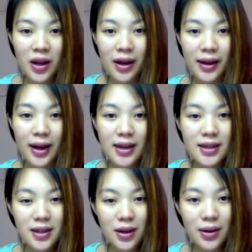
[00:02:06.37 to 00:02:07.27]
Okay,
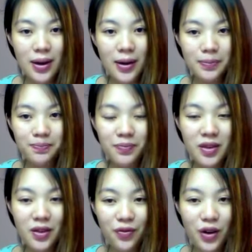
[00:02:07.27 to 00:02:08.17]
so
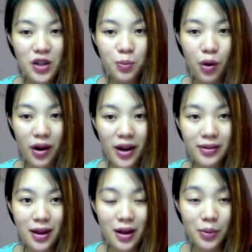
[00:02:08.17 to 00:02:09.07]
the first product
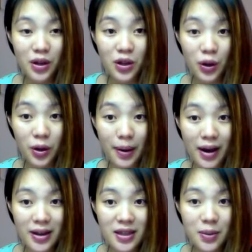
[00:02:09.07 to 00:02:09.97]
that I'm going to talk
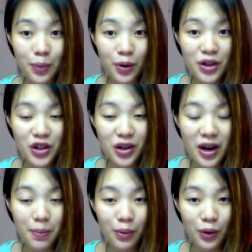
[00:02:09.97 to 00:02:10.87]
about is the
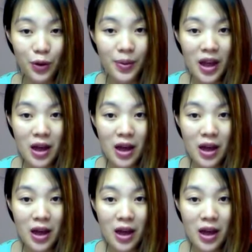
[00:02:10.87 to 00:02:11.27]
Borntree Blue